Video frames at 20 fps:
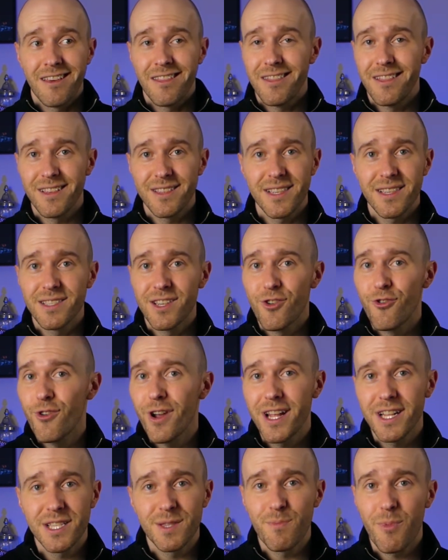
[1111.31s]
this is a
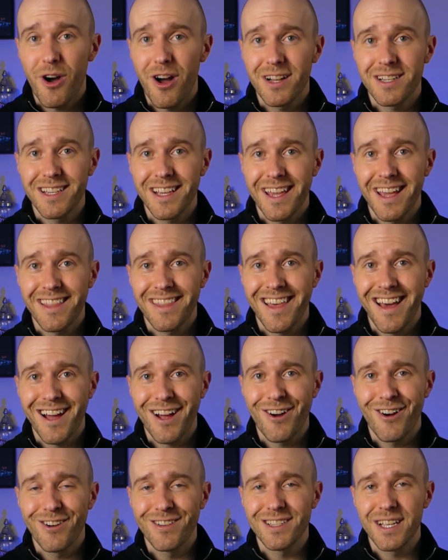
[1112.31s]
great spot to get that
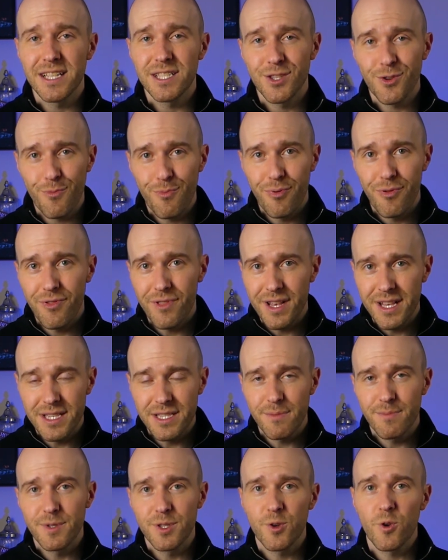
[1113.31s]
content. So please
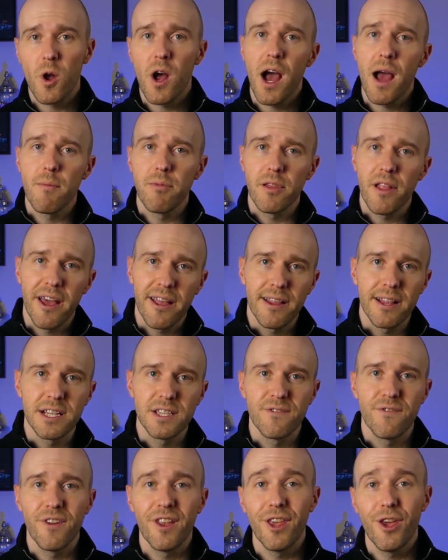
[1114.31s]
subscribe, like
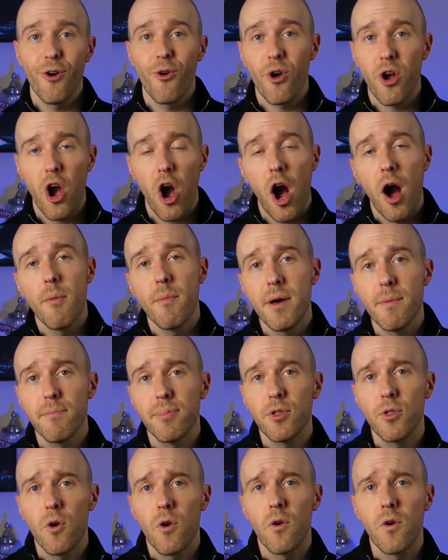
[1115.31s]
this video, comment
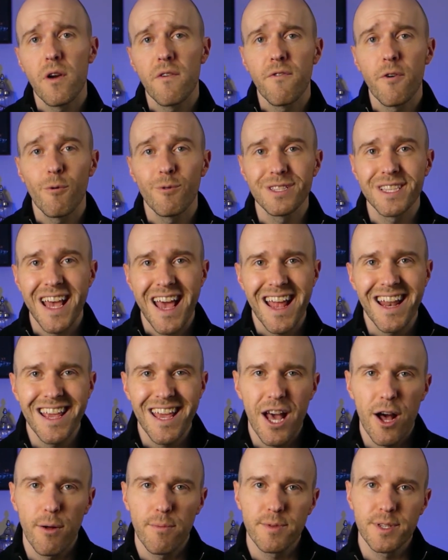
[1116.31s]
below if it was any
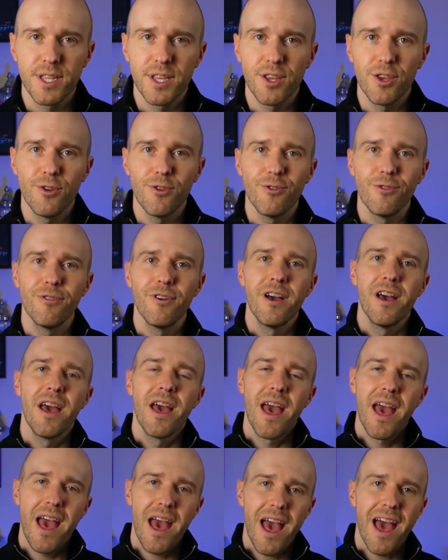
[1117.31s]
help to you,
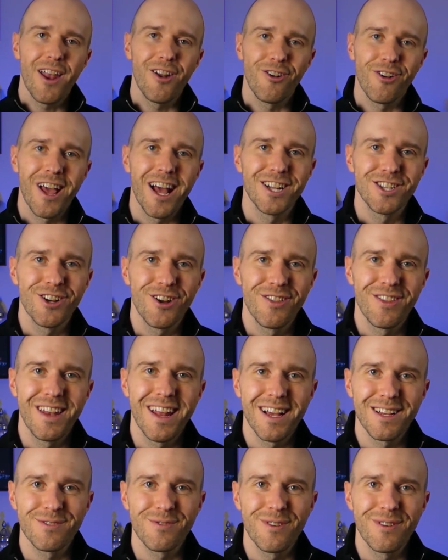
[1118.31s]
and I'll catch you on the
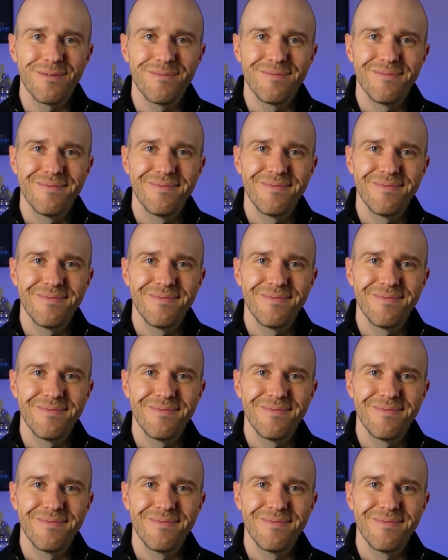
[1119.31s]
next one.